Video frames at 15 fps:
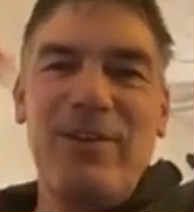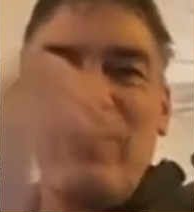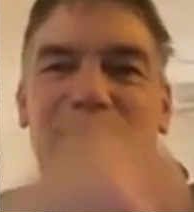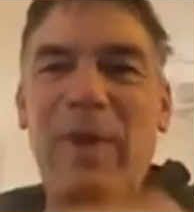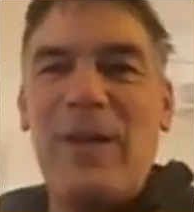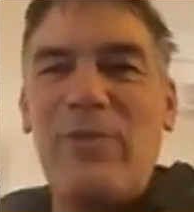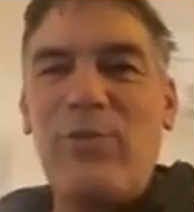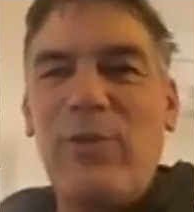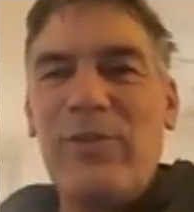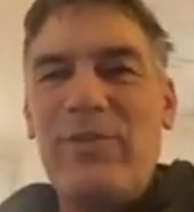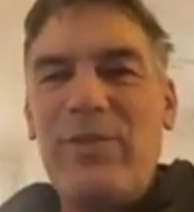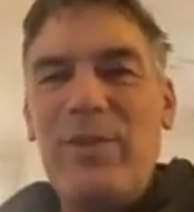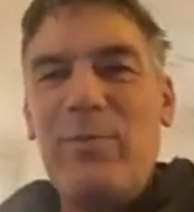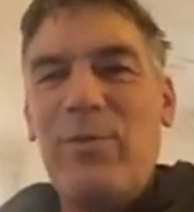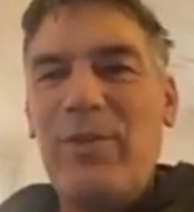Maxwell's
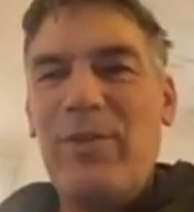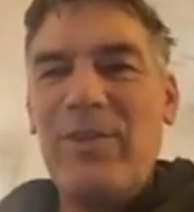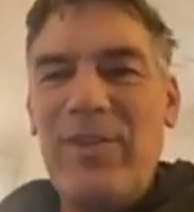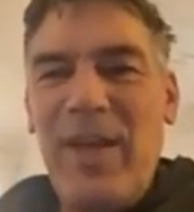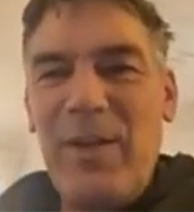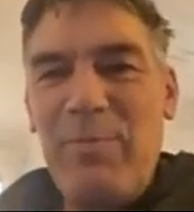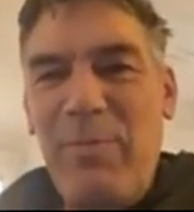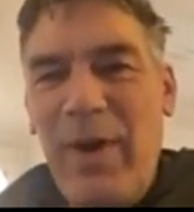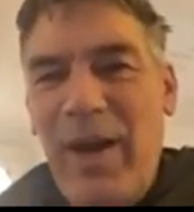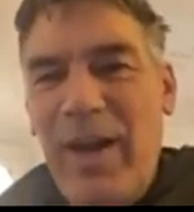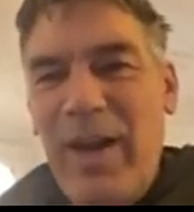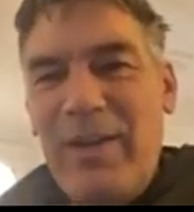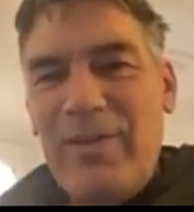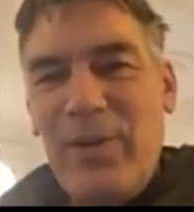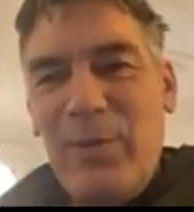demon in sand
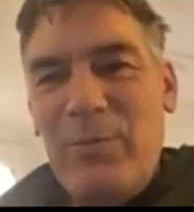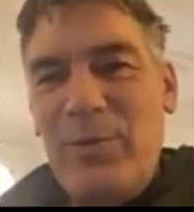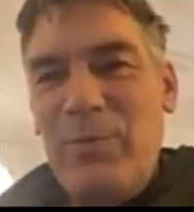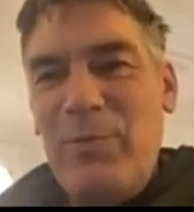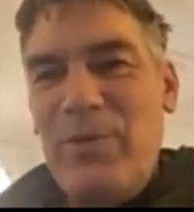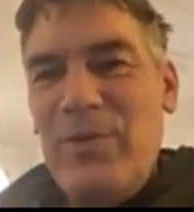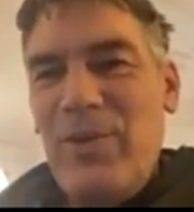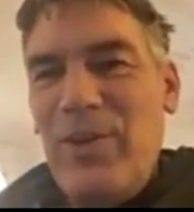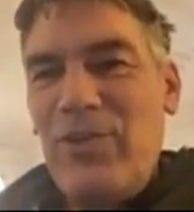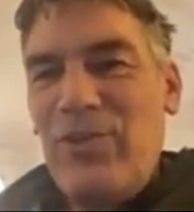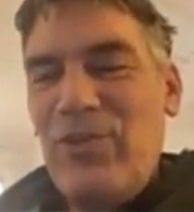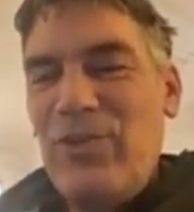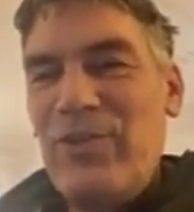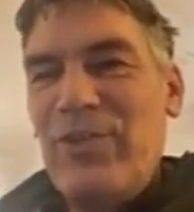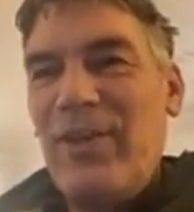piles,
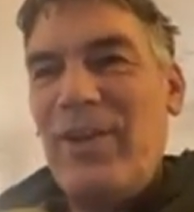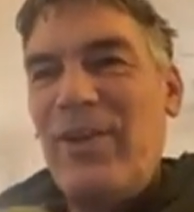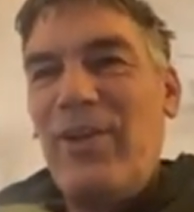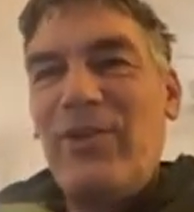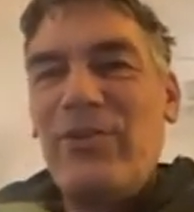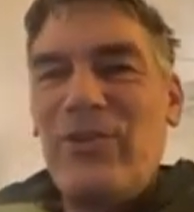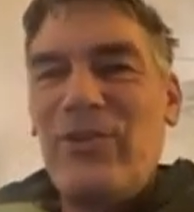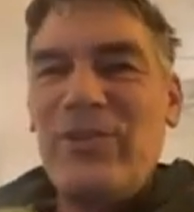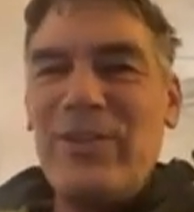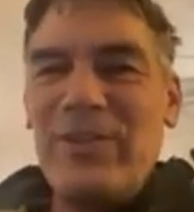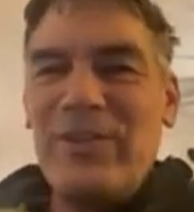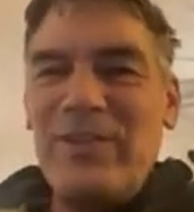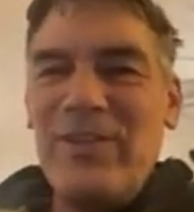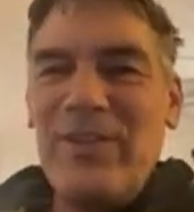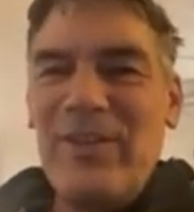optimization and
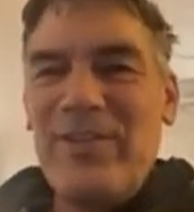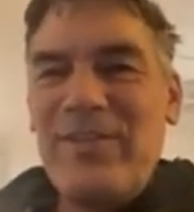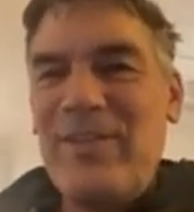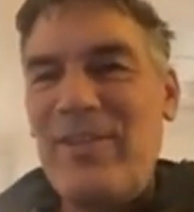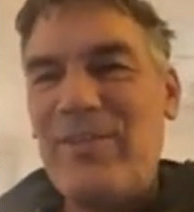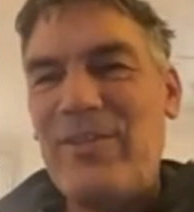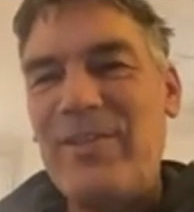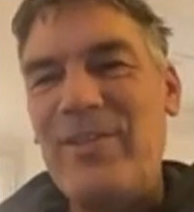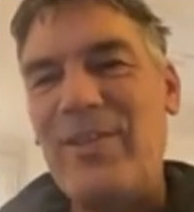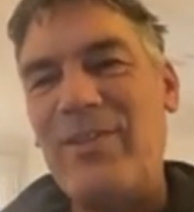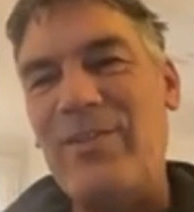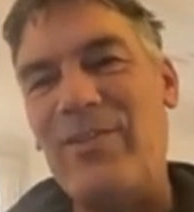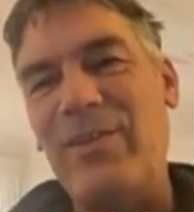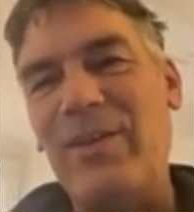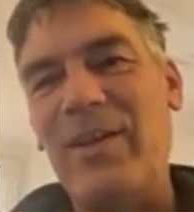uncertainty, etc.,
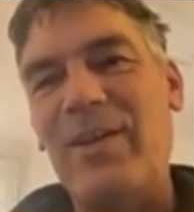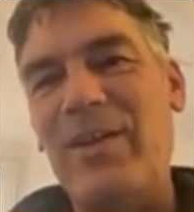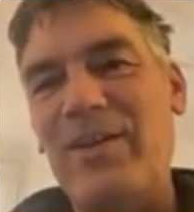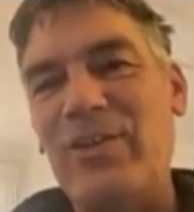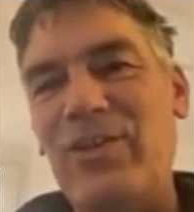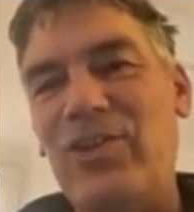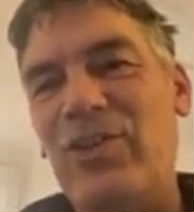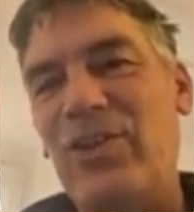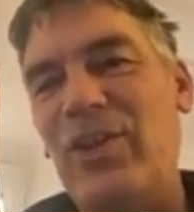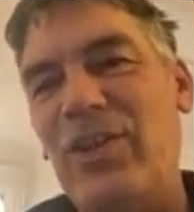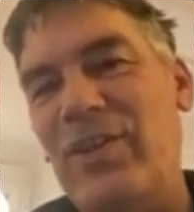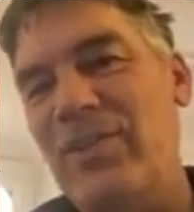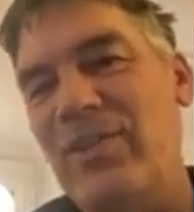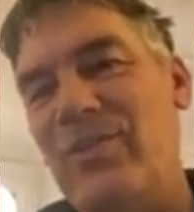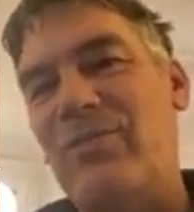etc.
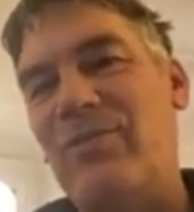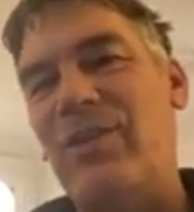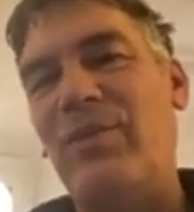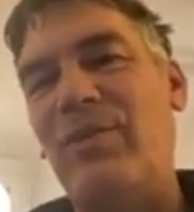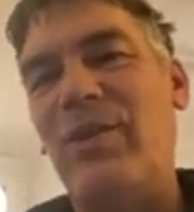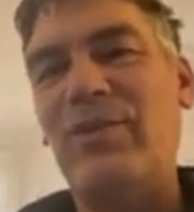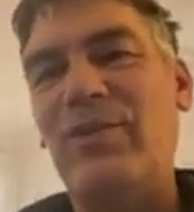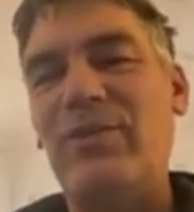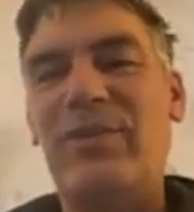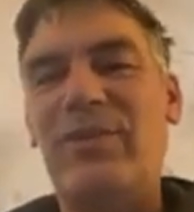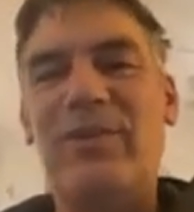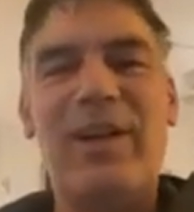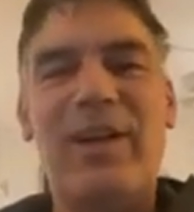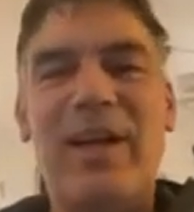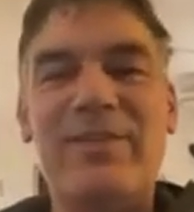Genes, regulation,
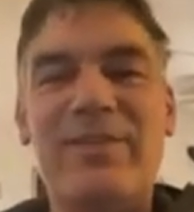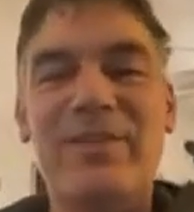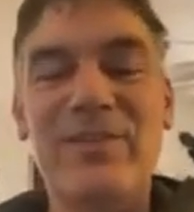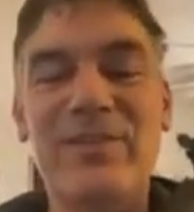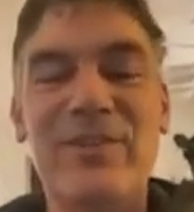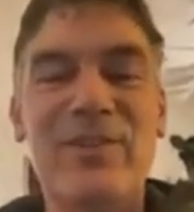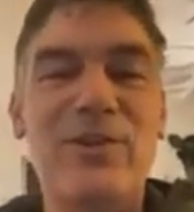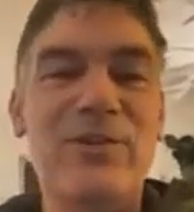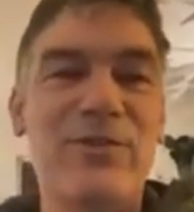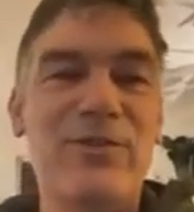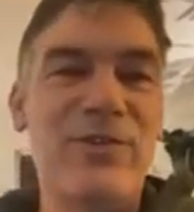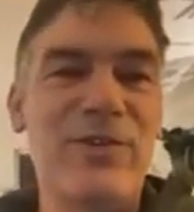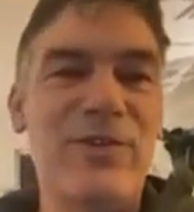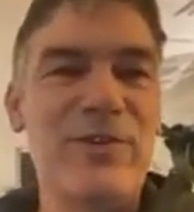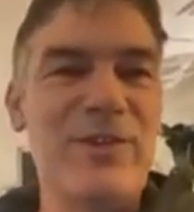uh, elasticity of
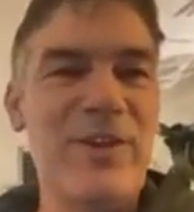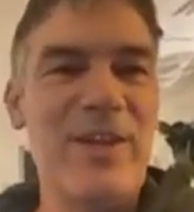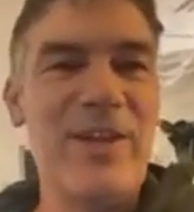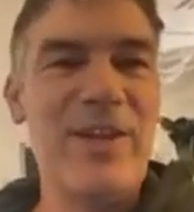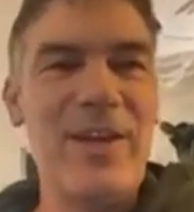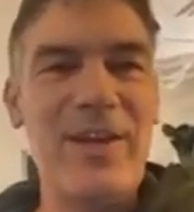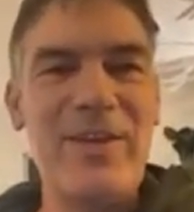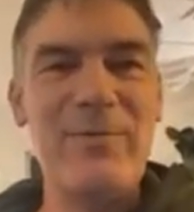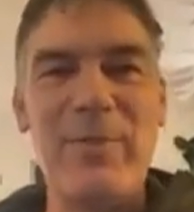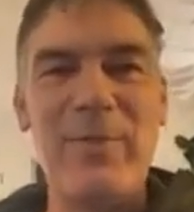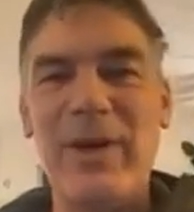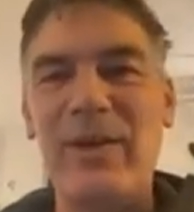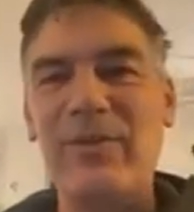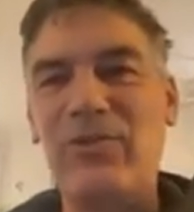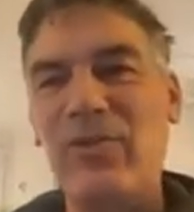the DNA
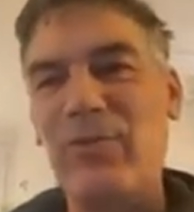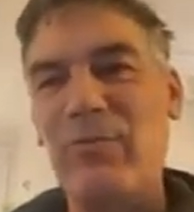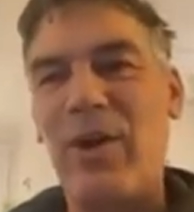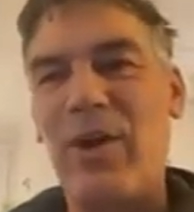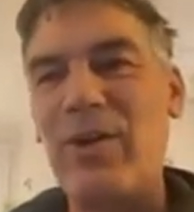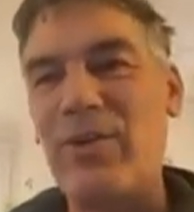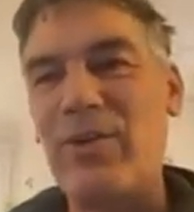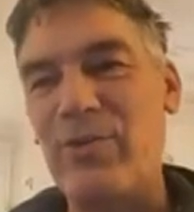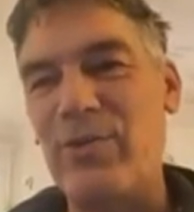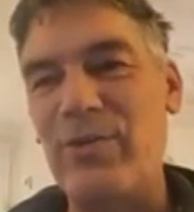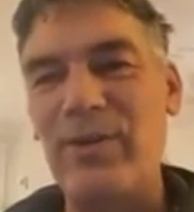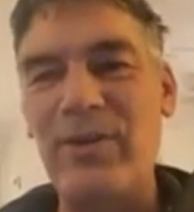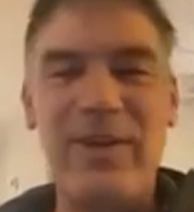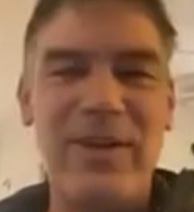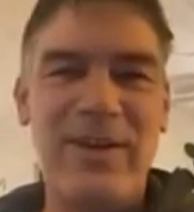by John
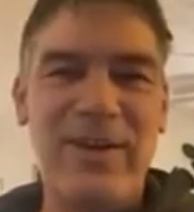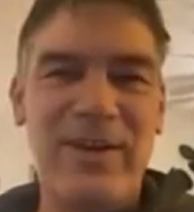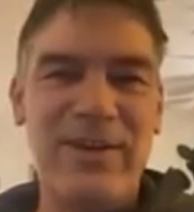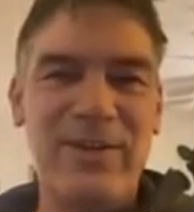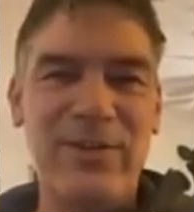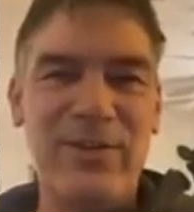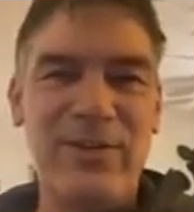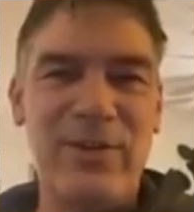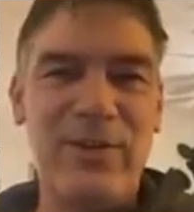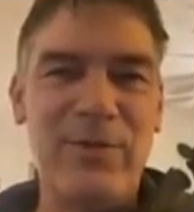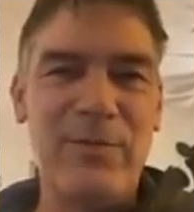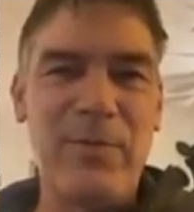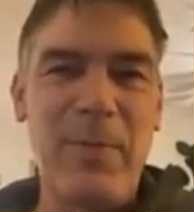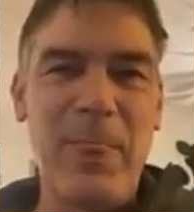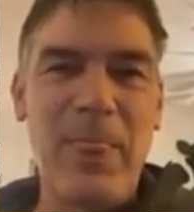Marko, and so
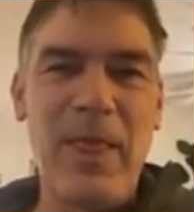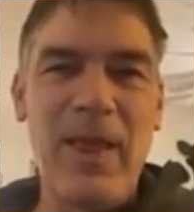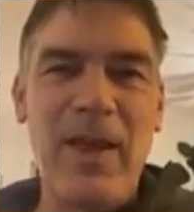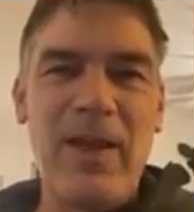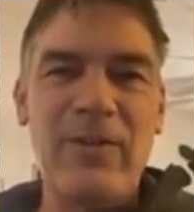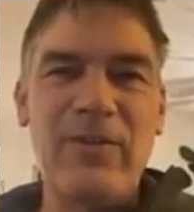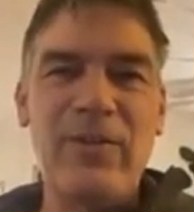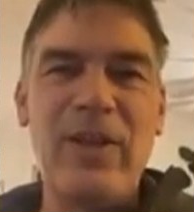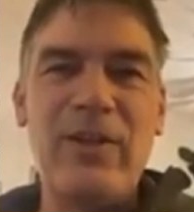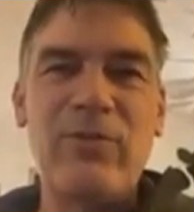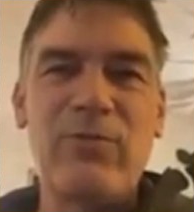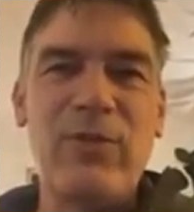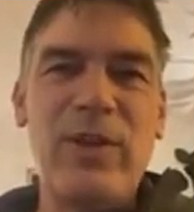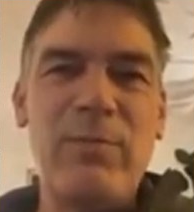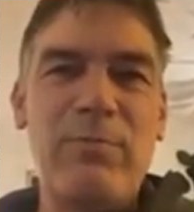on. And so that
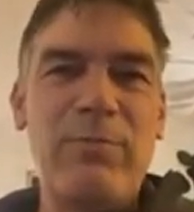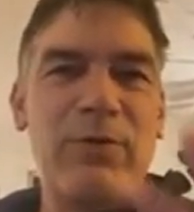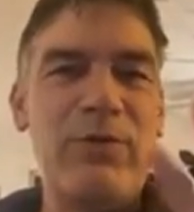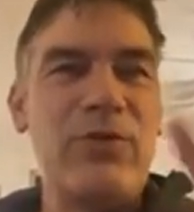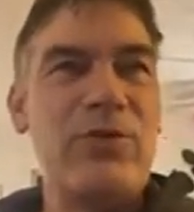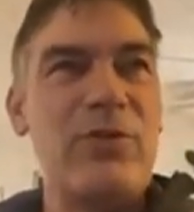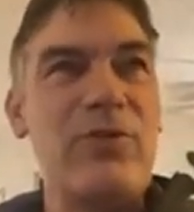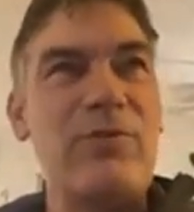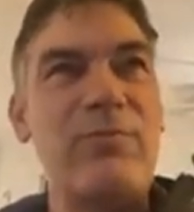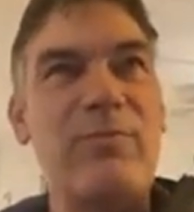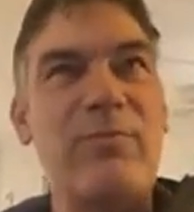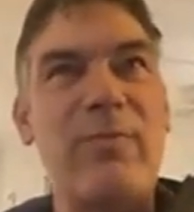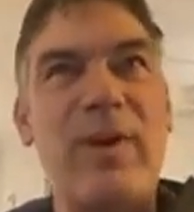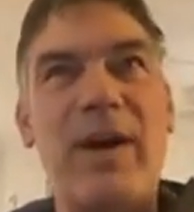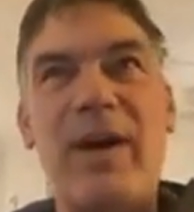really pushed
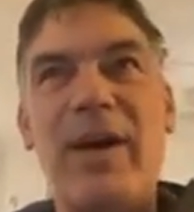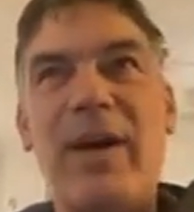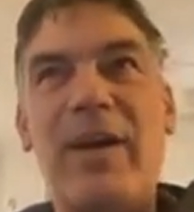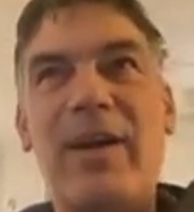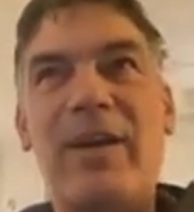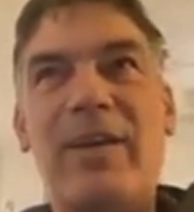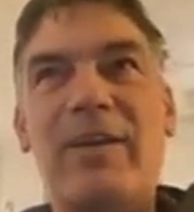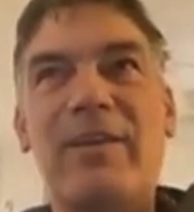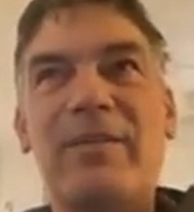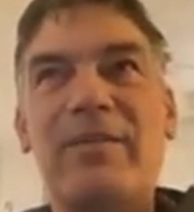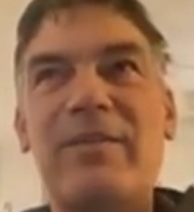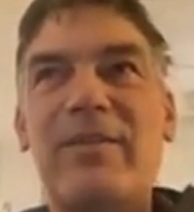my